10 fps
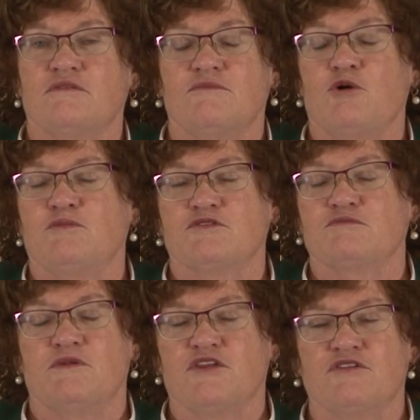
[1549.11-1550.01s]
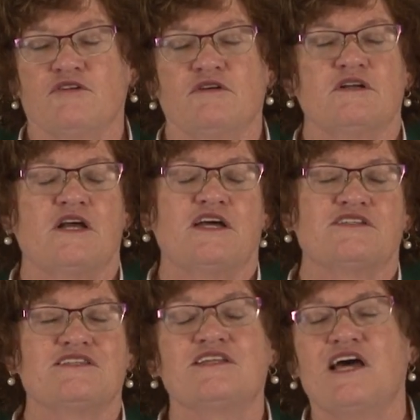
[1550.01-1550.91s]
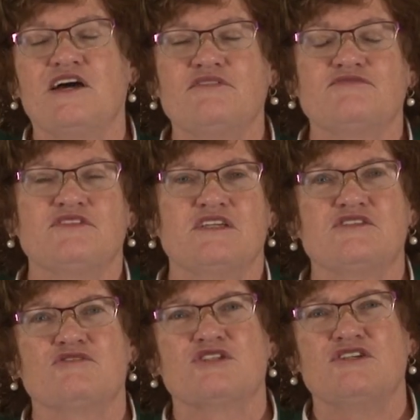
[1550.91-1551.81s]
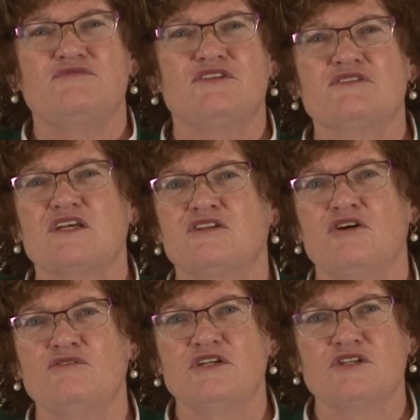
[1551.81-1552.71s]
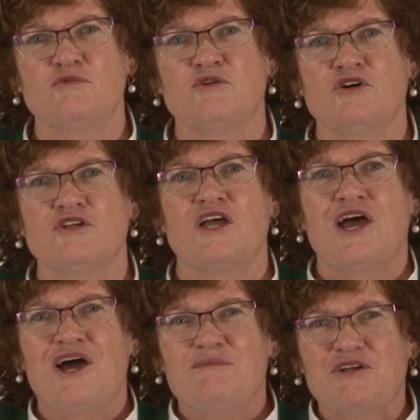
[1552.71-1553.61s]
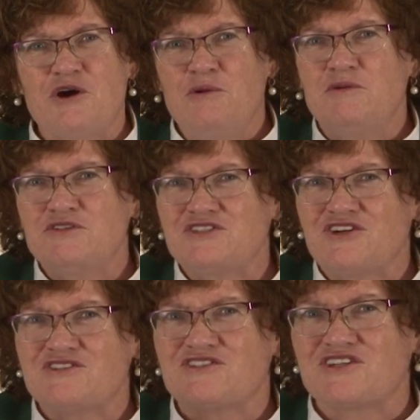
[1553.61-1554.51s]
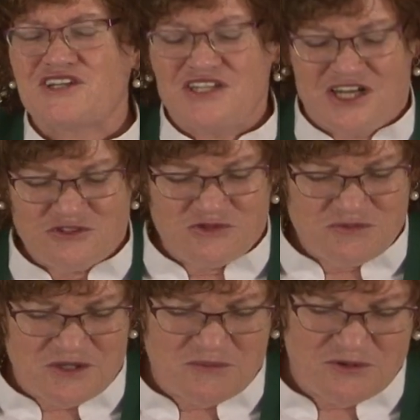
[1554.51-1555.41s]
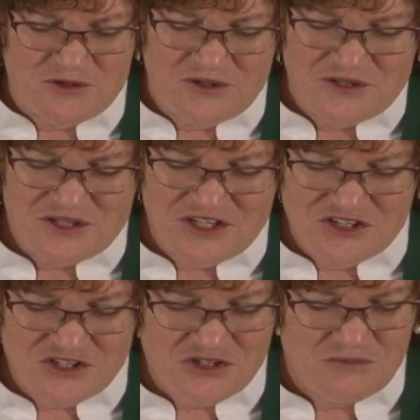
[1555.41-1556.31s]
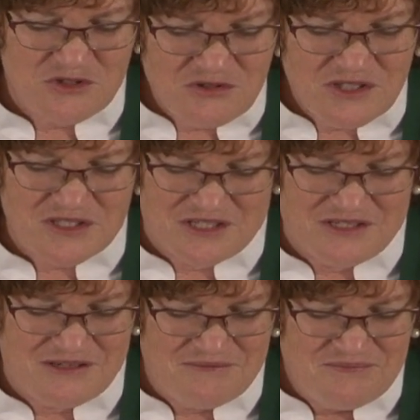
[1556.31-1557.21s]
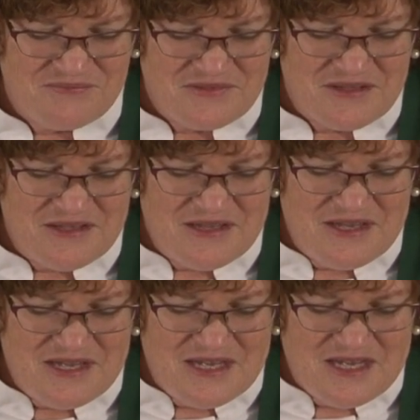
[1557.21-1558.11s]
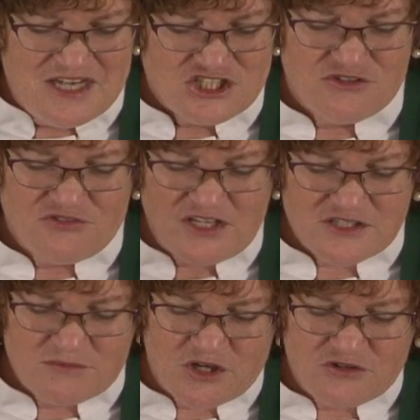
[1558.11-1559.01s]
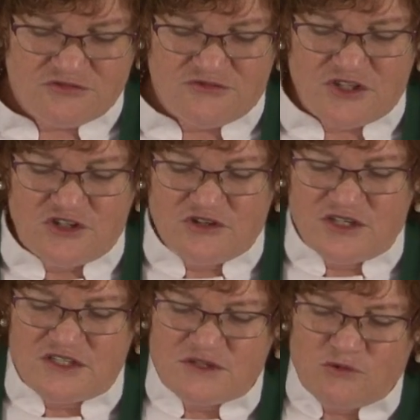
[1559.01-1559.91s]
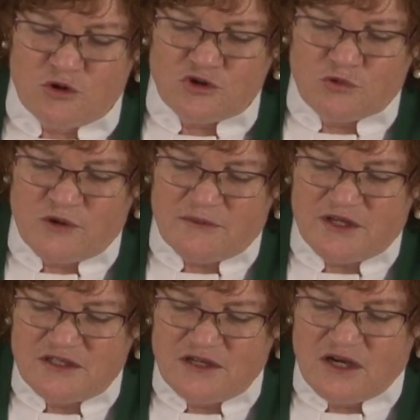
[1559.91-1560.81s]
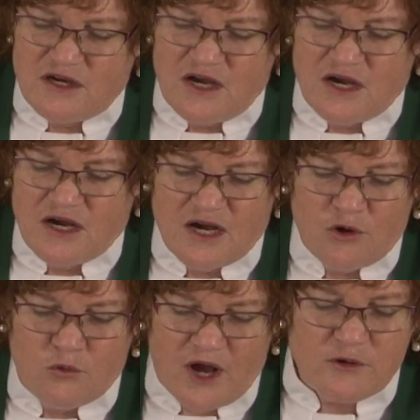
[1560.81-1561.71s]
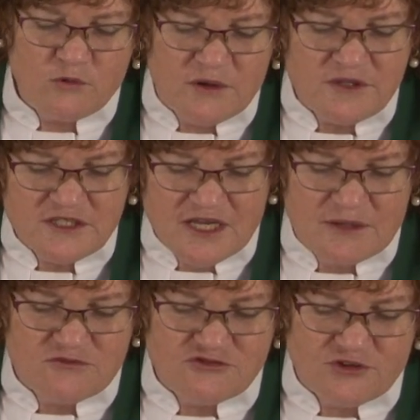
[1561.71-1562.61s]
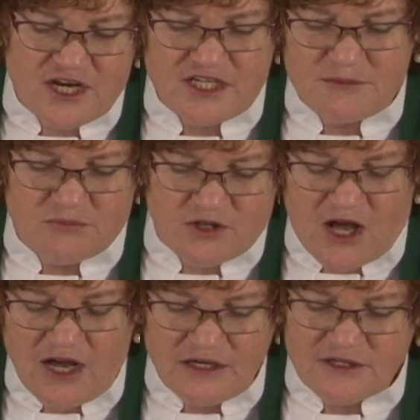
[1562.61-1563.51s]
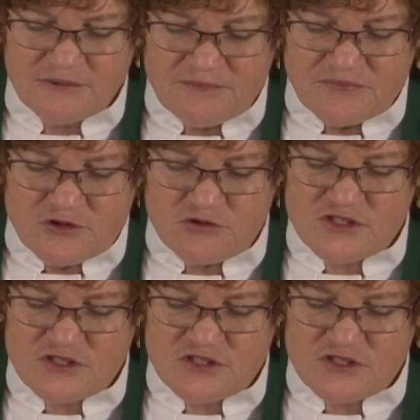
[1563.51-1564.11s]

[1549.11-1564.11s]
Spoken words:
Opal's mother has left, and so she feels alone in the world, but Opal starts to connect with people in the community. She finds a mother figure in some older women, a white woman named Franny Block, who's